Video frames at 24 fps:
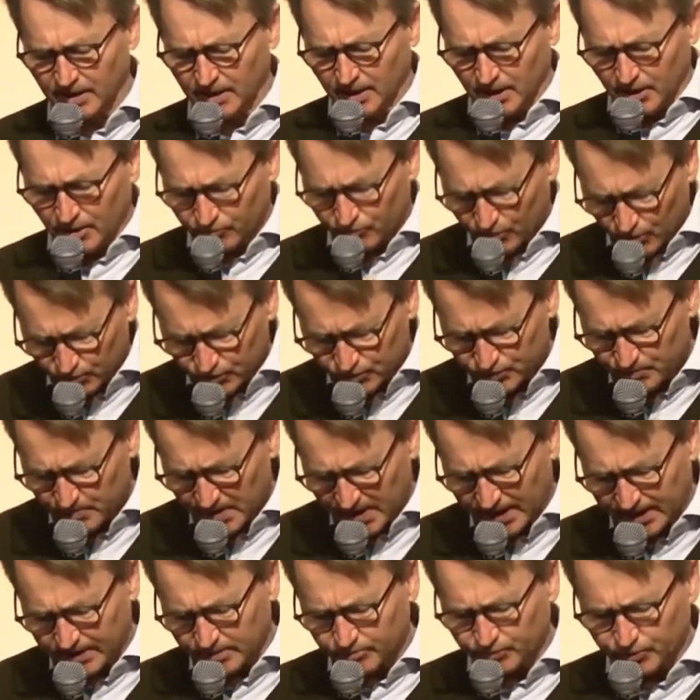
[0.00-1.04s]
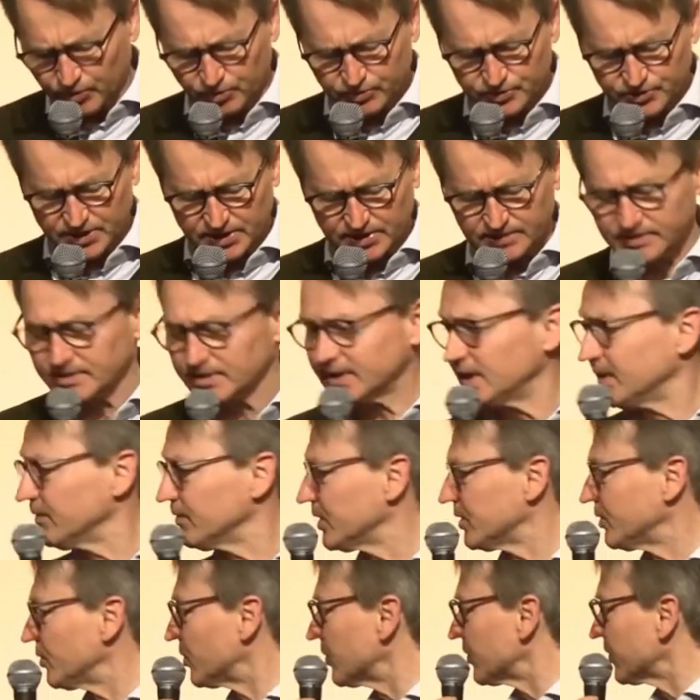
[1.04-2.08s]
Rosebank project in the
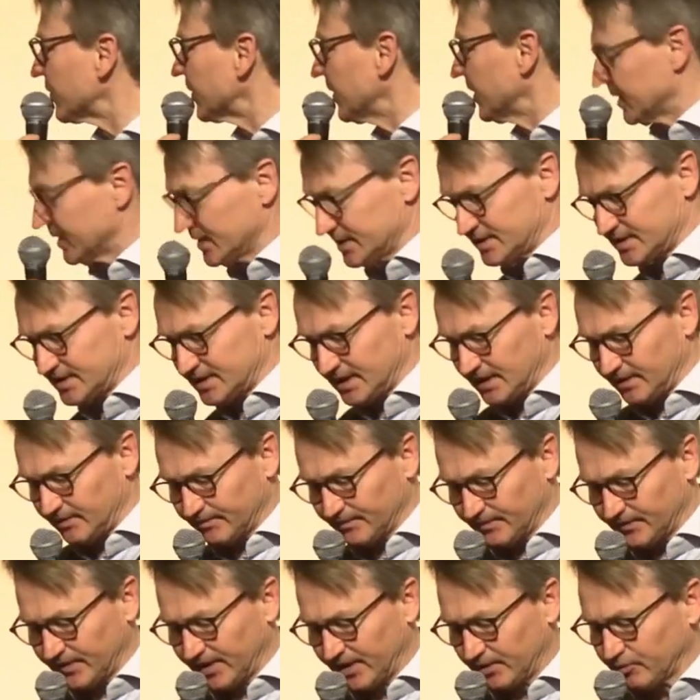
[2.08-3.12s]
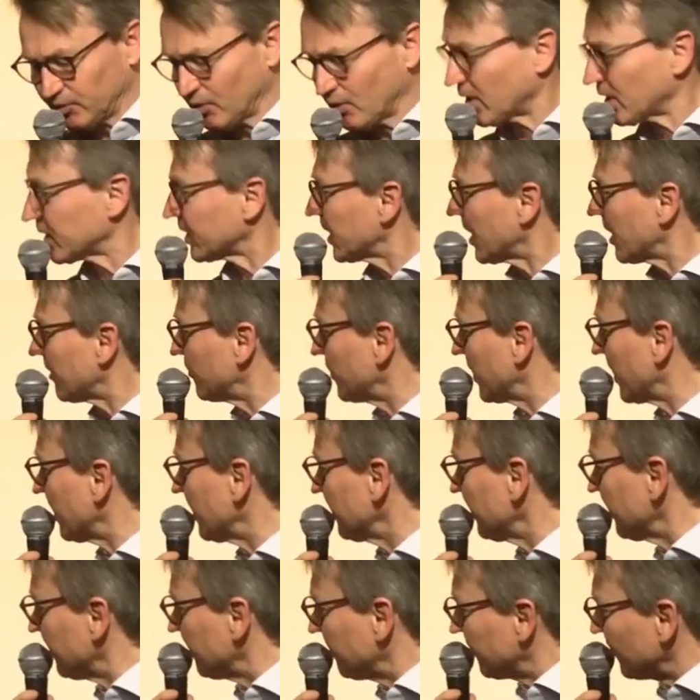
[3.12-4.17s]
North Sea. There you are, Gabriel.
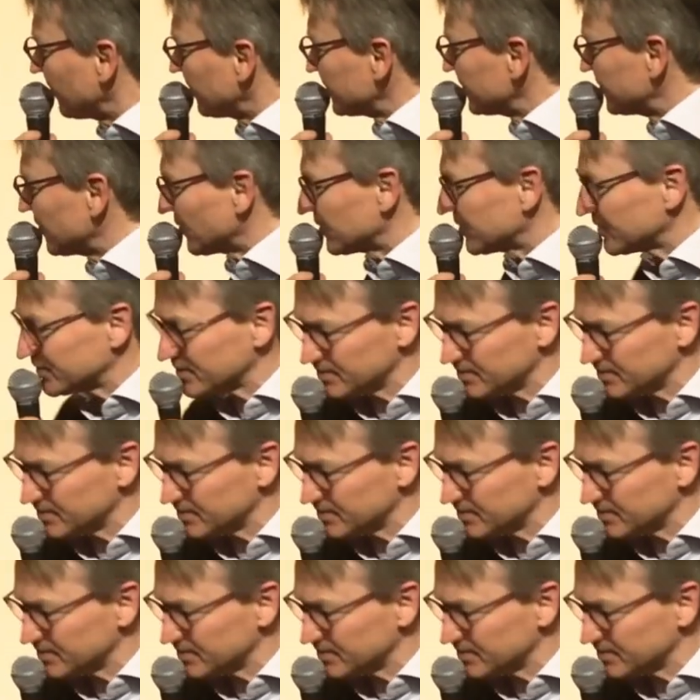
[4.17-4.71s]
The floor is yours.